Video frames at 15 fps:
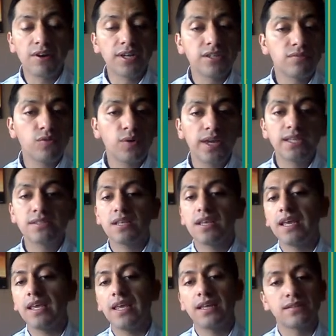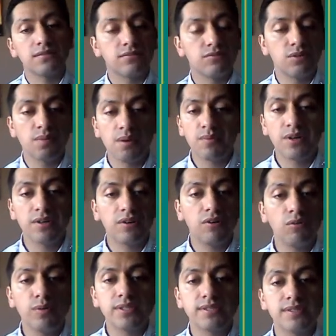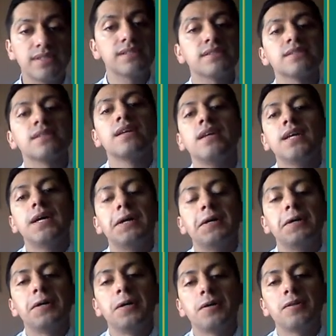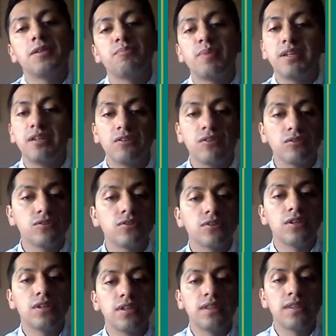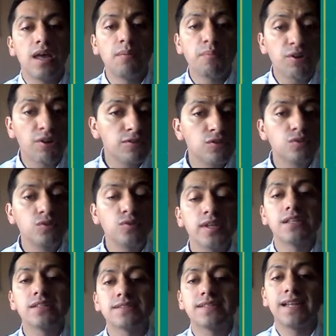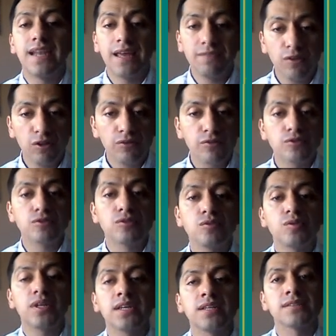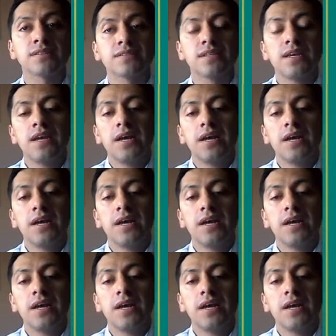variety of ways. Again, remember always this, depending on the number of students, the level of your students,